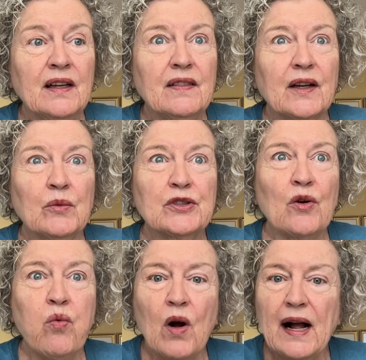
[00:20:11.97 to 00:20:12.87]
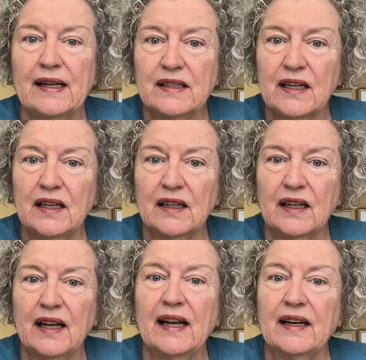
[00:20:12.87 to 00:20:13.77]
There was a white duck
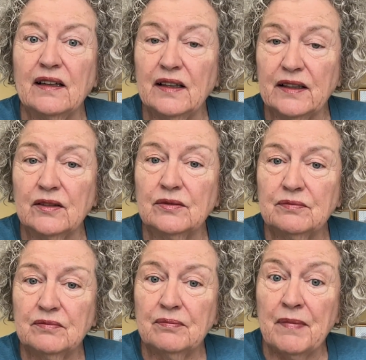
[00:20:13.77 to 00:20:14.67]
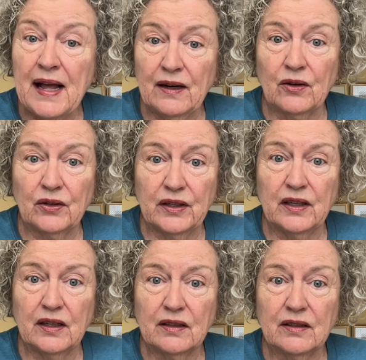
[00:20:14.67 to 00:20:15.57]
and a little mallard
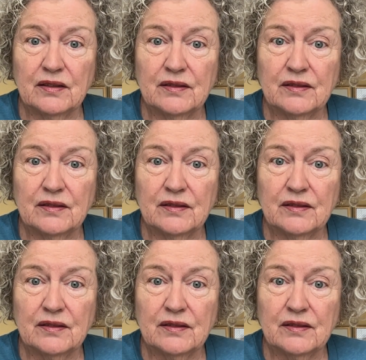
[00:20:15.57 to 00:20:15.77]
duck.